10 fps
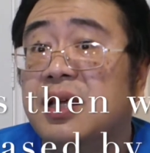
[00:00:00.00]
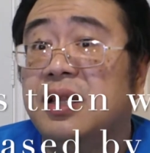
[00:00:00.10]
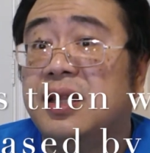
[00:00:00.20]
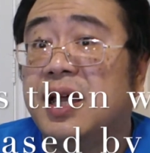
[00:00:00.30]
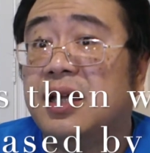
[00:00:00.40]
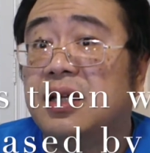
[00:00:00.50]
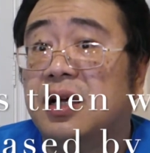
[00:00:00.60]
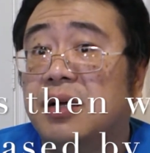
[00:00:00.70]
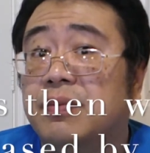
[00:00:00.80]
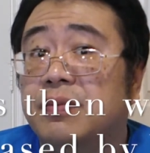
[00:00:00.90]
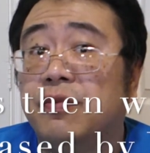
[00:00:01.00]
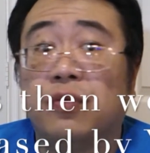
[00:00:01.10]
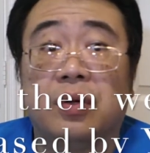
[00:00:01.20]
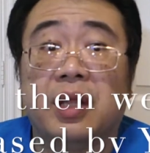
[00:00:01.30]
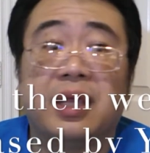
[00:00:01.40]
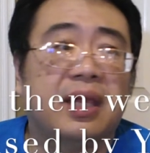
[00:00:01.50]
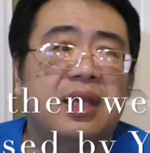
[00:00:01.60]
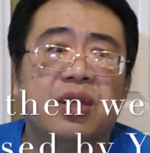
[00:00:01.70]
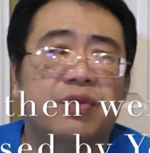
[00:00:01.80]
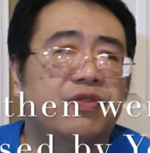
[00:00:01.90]
that for like any
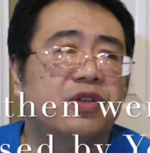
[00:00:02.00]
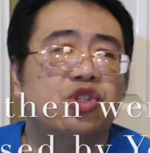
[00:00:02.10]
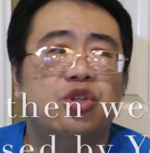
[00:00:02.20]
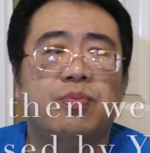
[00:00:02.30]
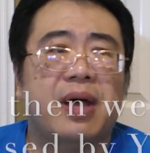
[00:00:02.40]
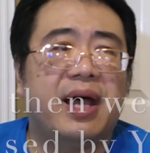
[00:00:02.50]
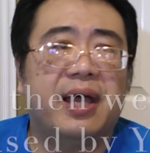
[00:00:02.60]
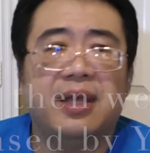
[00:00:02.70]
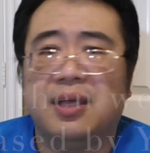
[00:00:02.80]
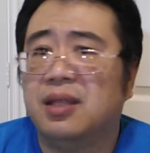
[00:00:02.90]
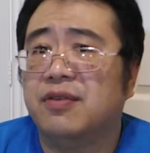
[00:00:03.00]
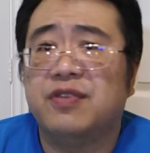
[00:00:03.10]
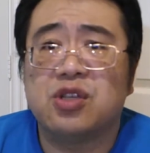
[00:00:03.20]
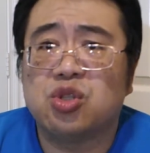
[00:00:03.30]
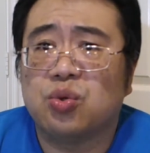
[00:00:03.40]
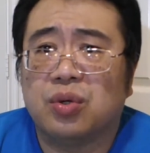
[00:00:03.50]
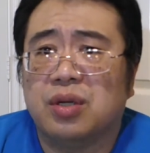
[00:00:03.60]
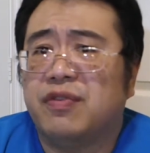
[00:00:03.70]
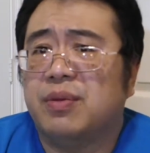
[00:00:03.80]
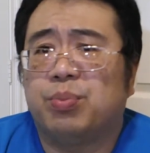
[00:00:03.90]
other fish you buy in the fish store,
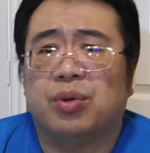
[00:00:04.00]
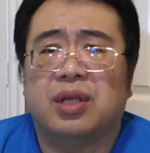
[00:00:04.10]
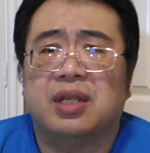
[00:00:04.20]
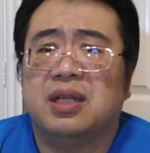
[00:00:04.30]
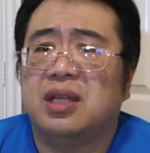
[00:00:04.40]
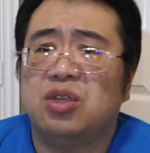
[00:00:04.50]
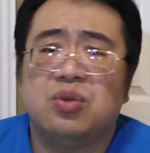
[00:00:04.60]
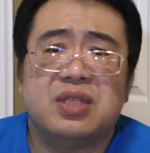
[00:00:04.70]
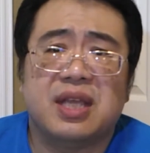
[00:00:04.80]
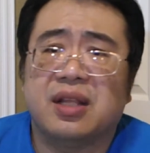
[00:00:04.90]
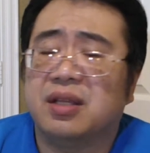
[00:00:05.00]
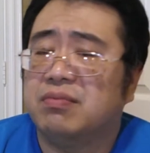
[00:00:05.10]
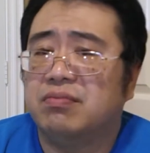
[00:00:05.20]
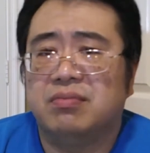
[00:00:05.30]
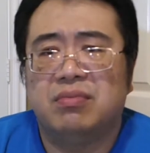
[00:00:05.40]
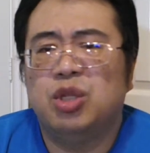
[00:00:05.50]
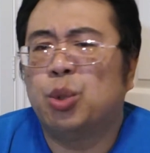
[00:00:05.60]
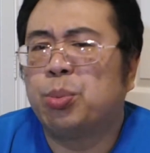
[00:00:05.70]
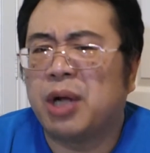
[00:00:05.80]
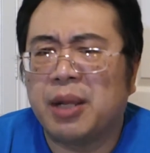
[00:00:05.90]
if you breed it and you sell it, no
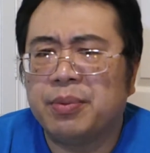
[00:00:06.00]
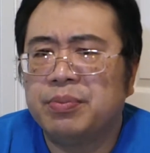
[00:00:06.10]
problem.